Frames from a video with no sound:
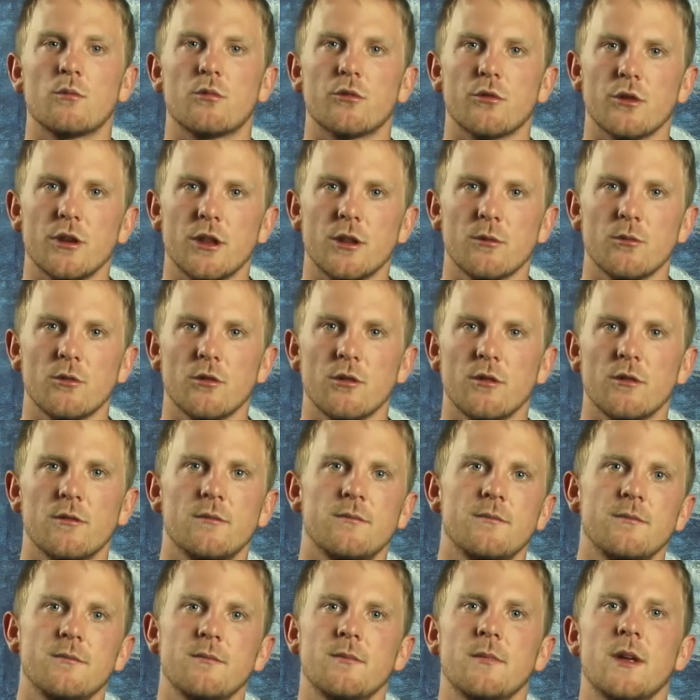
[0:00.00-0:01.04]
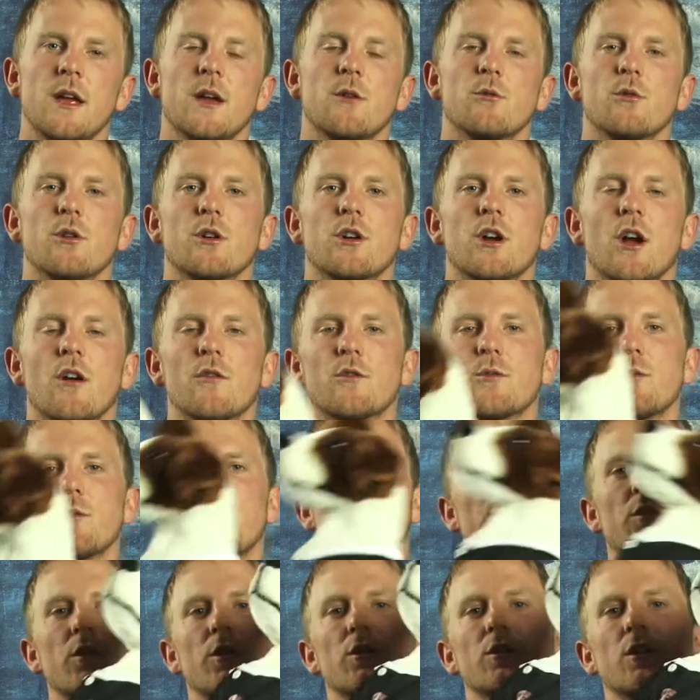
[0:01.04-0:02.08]
breathable, and real comfortable
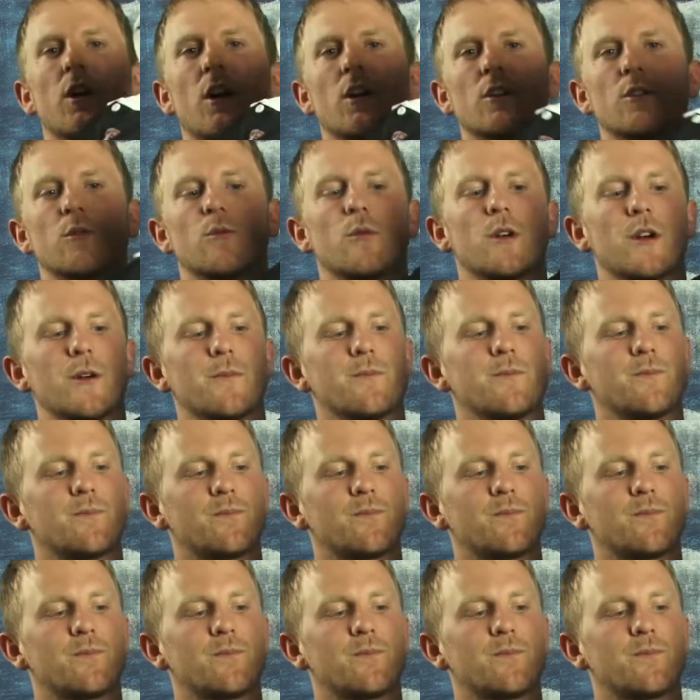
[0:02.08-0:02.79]
for your dog to wear.